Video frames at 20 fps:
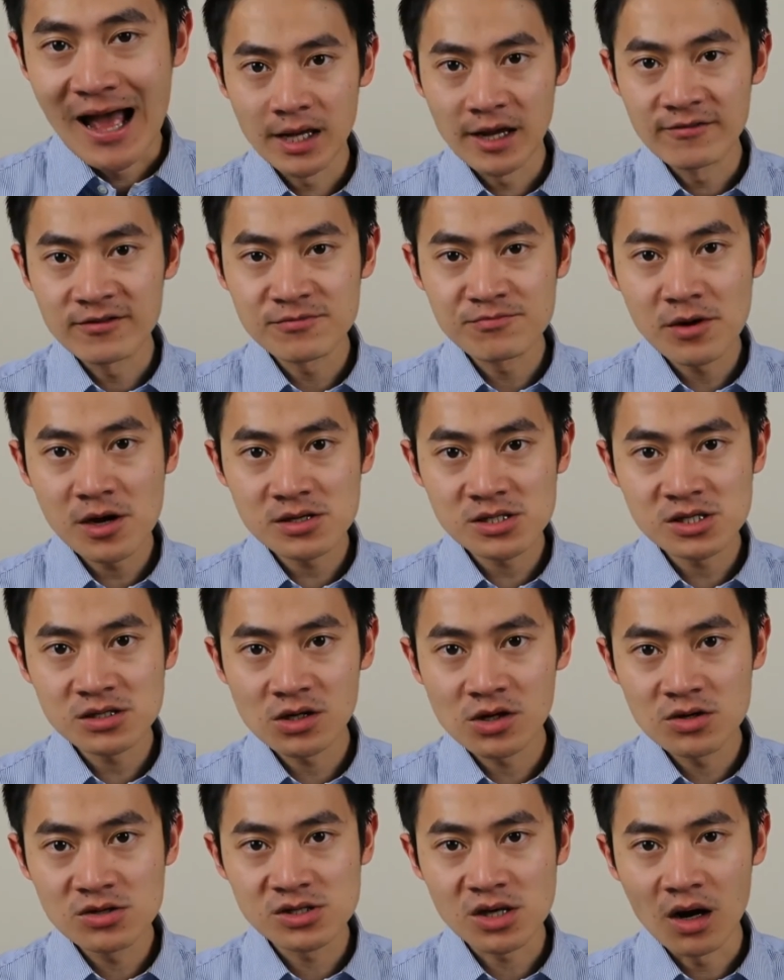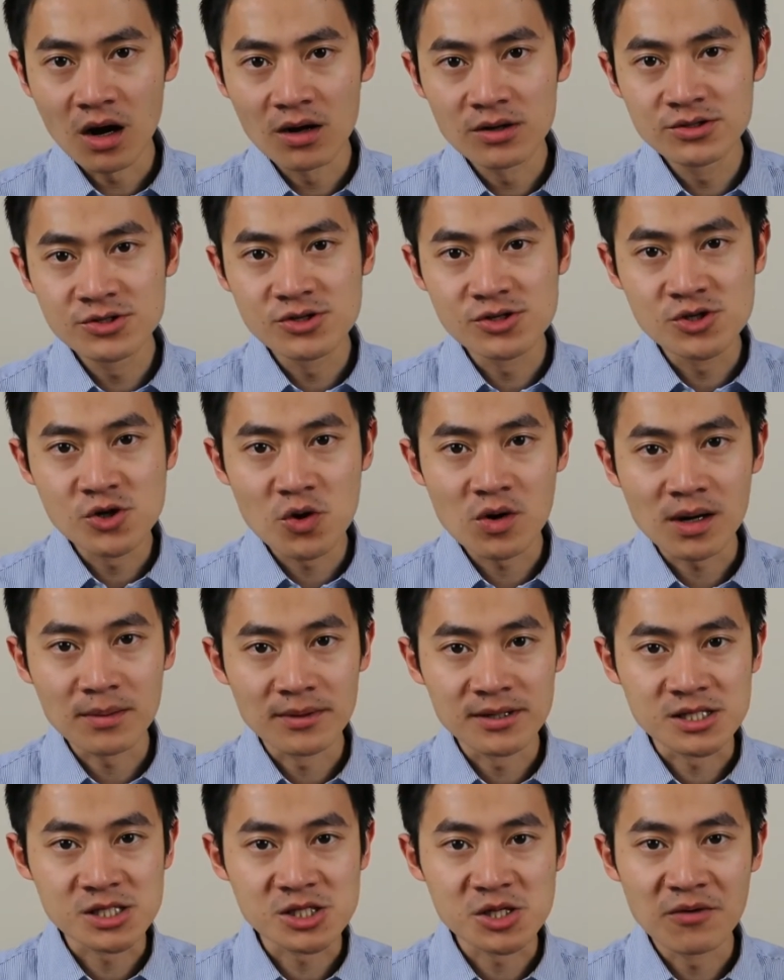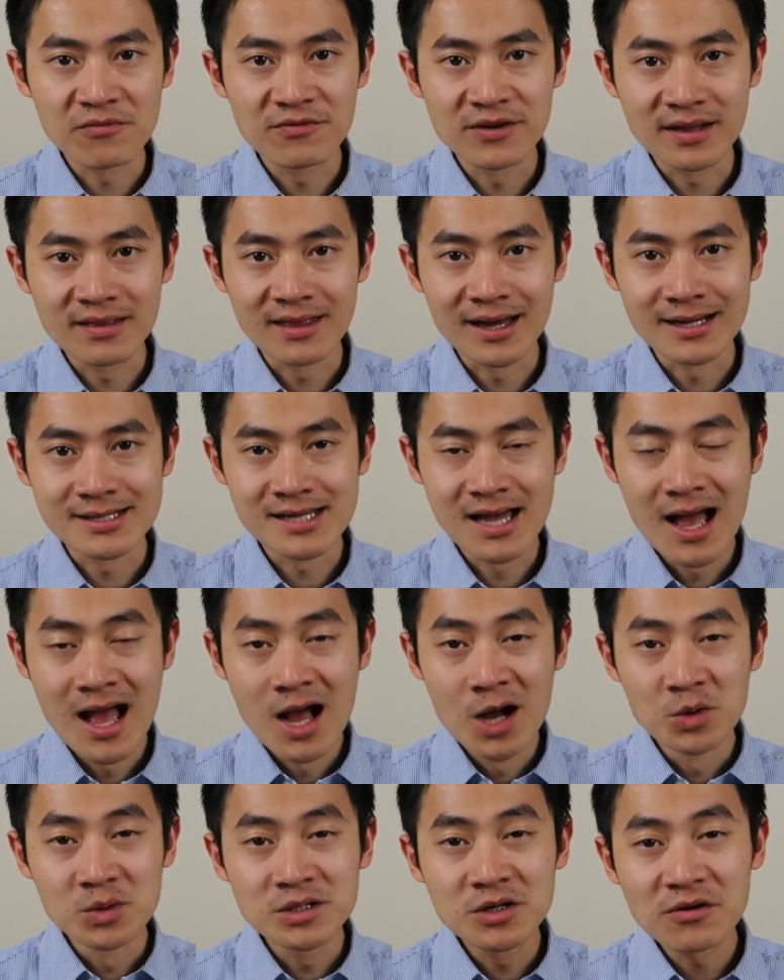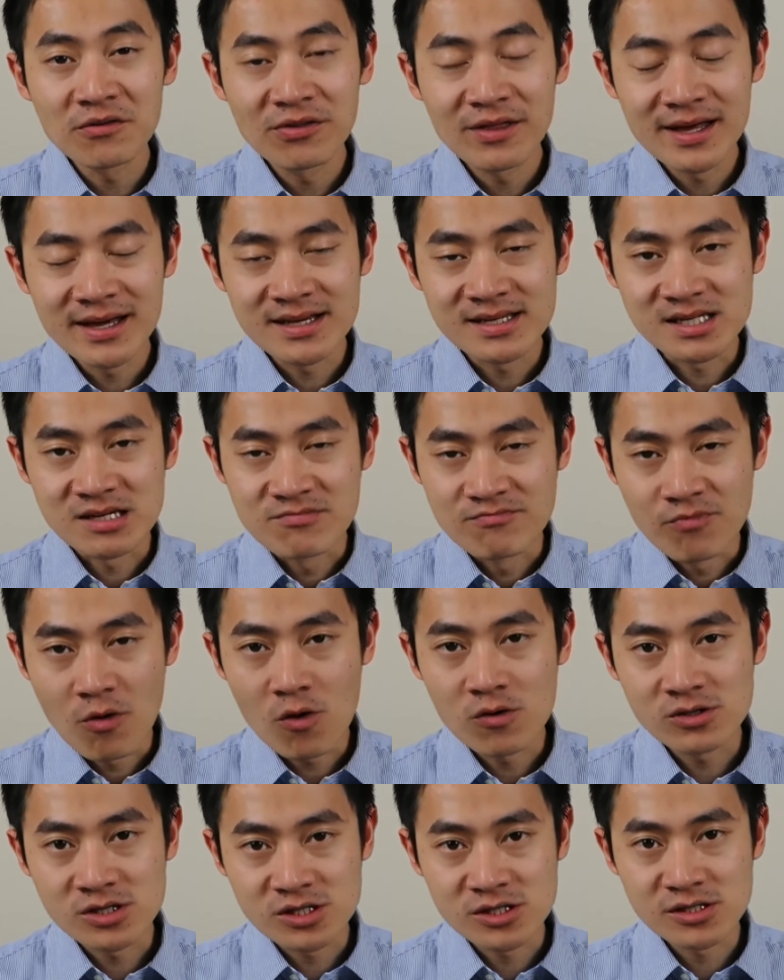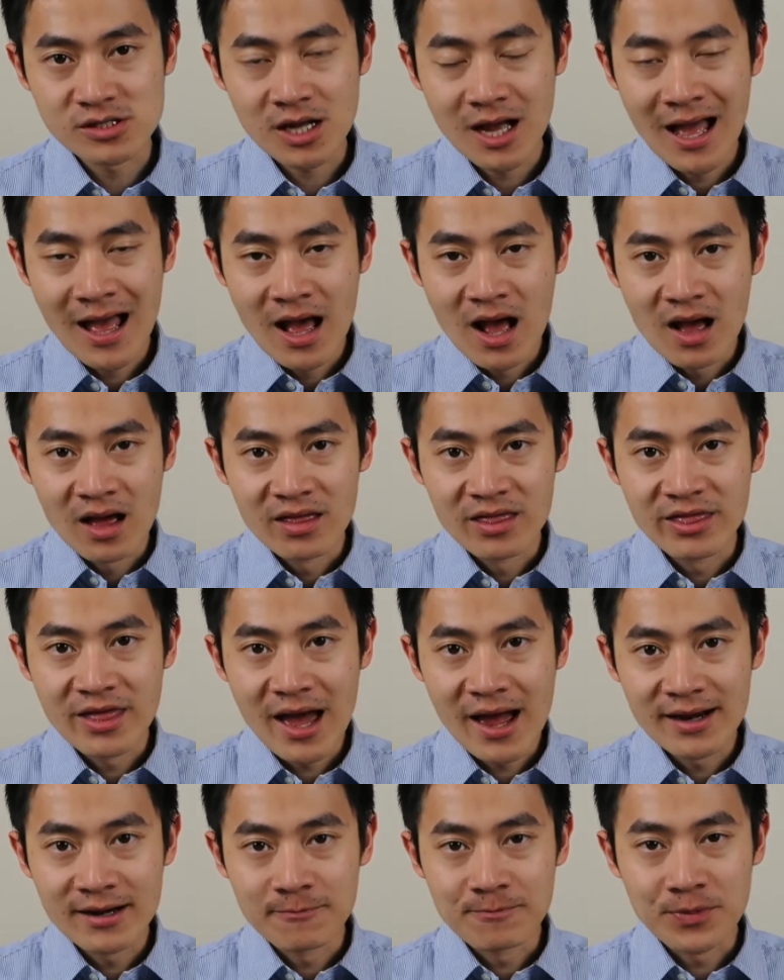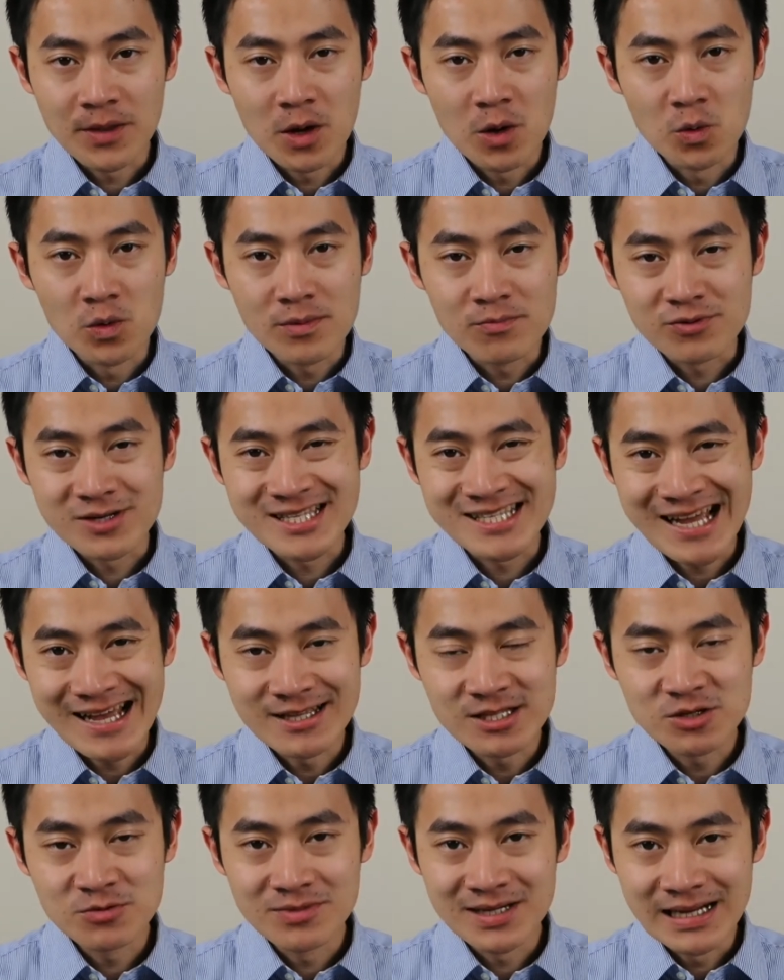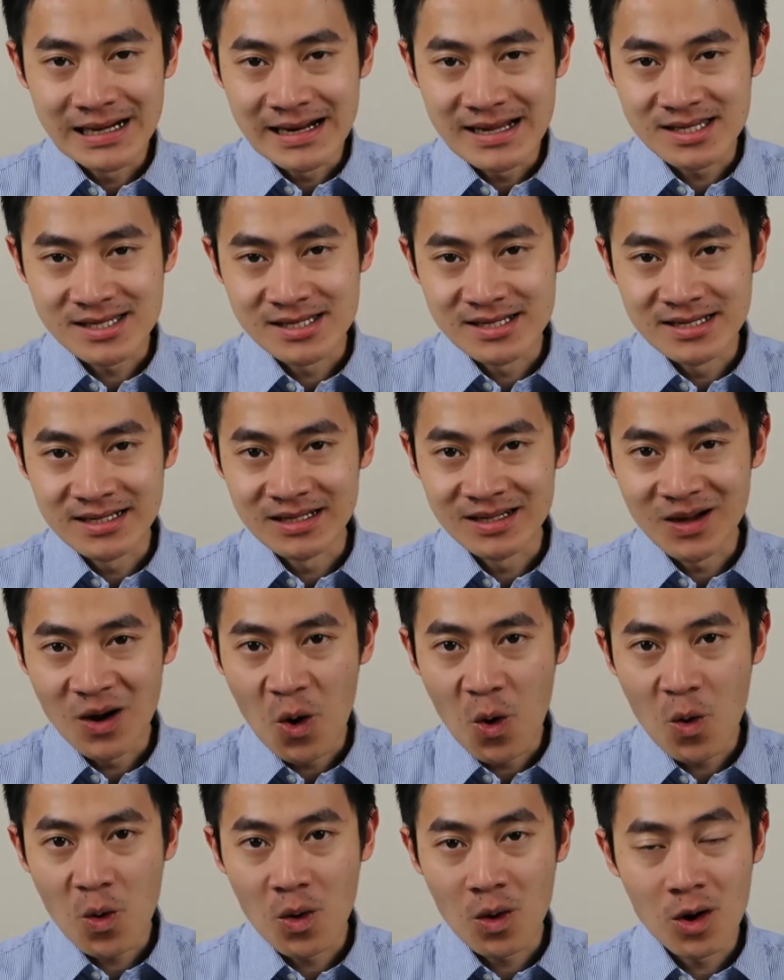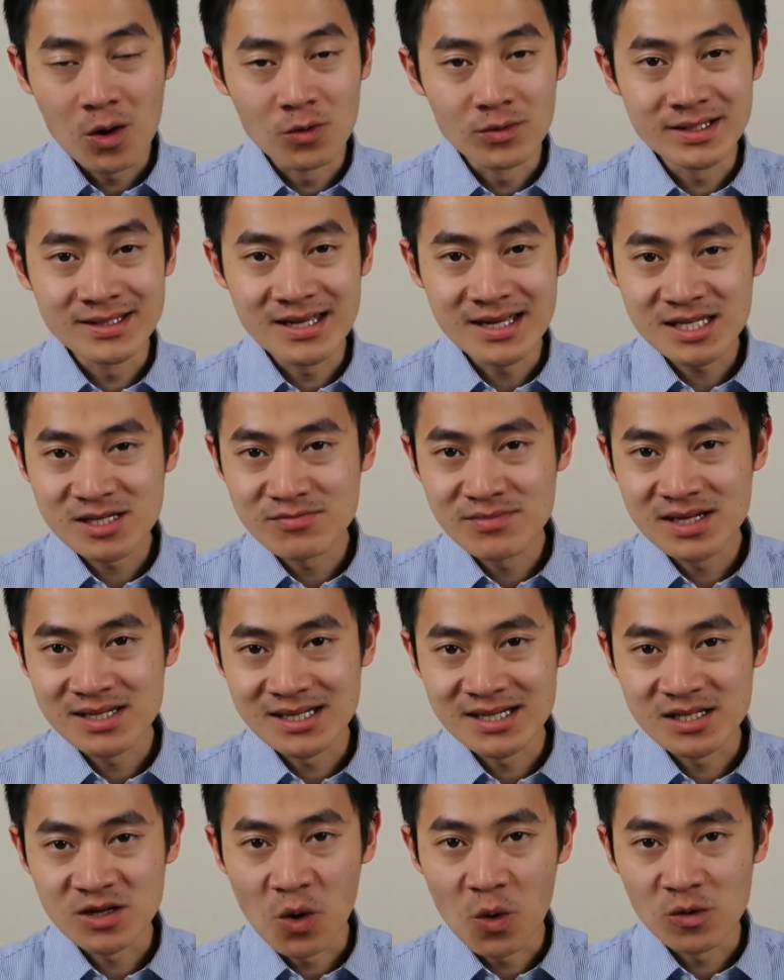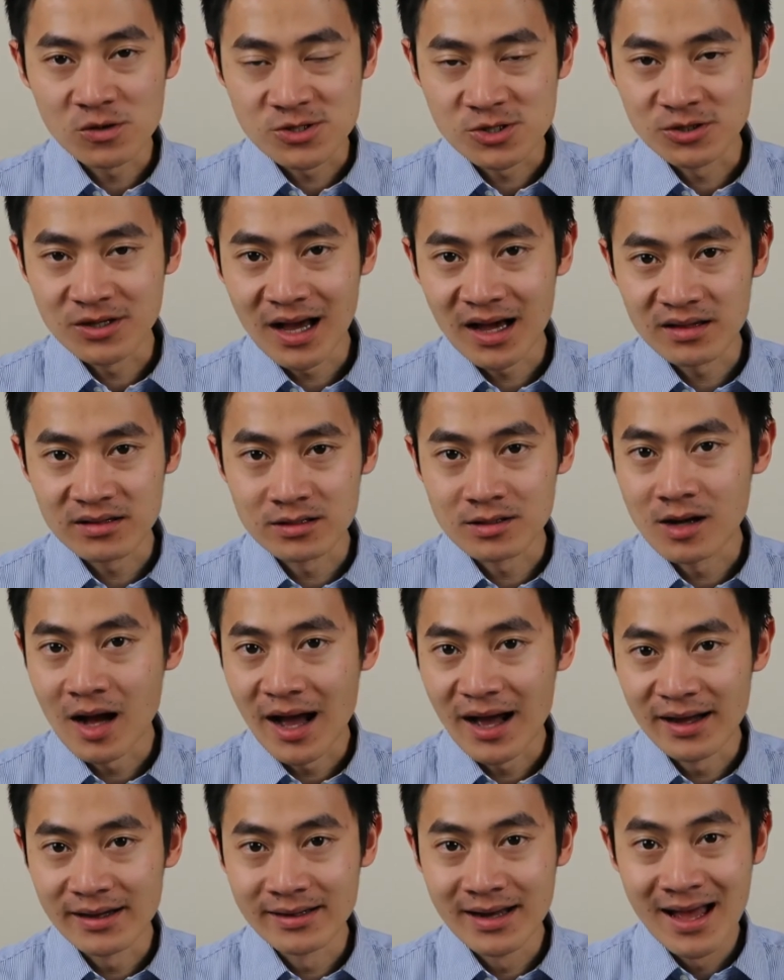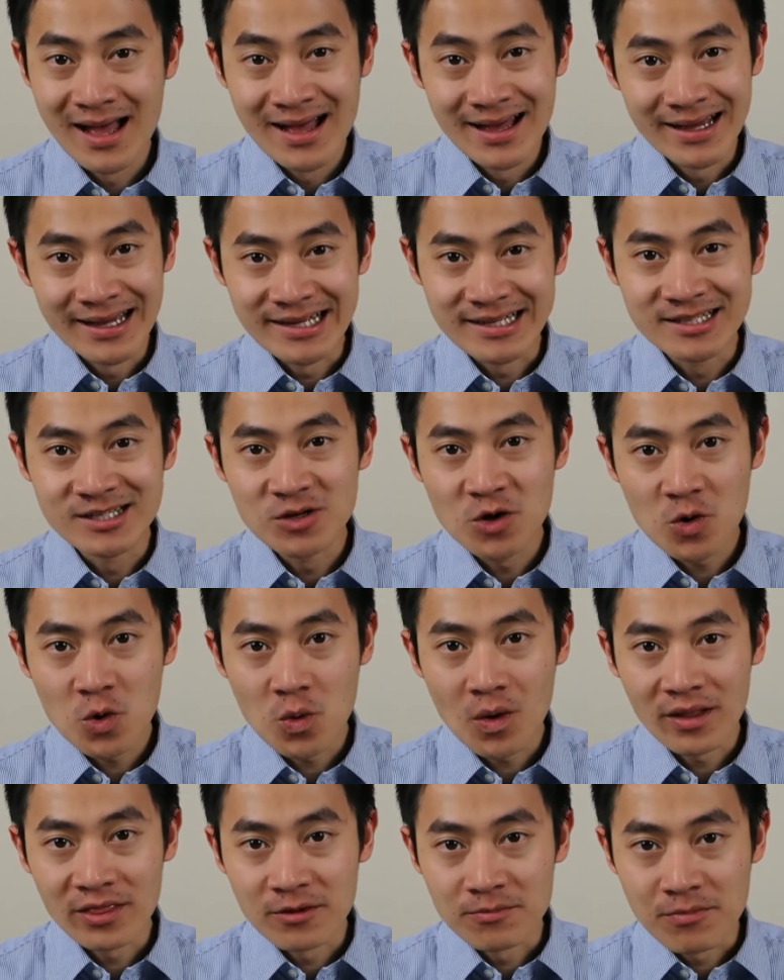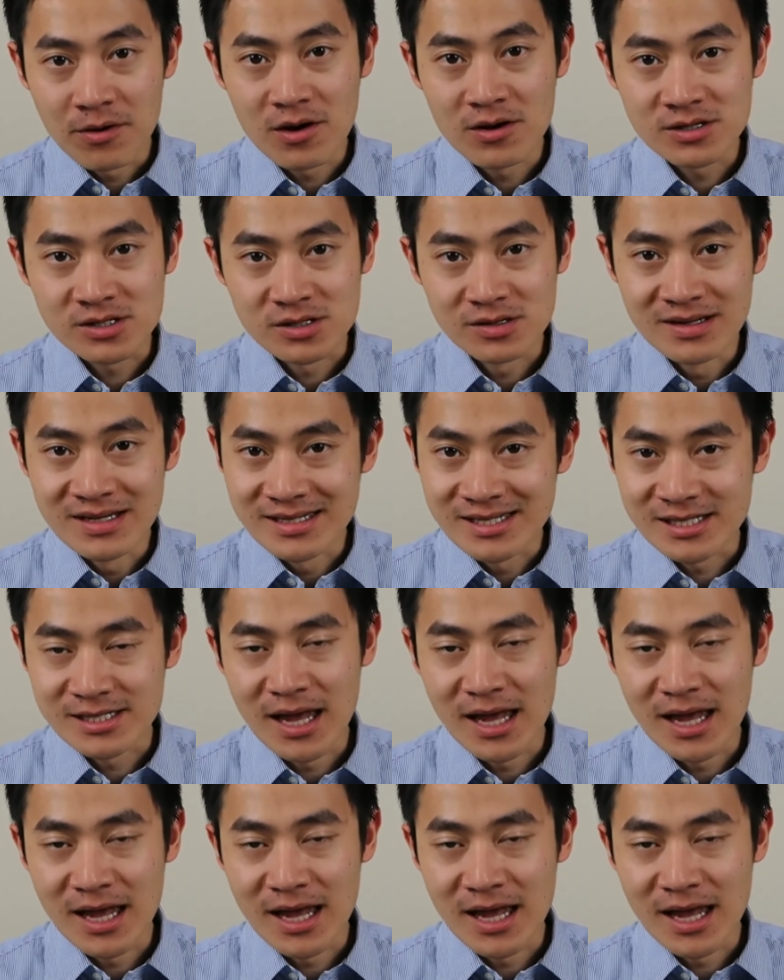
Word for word: If a person goes on to talk about something that we don't think is important, then we pretend to be listening or we dismiss it altogether and ignore what the person is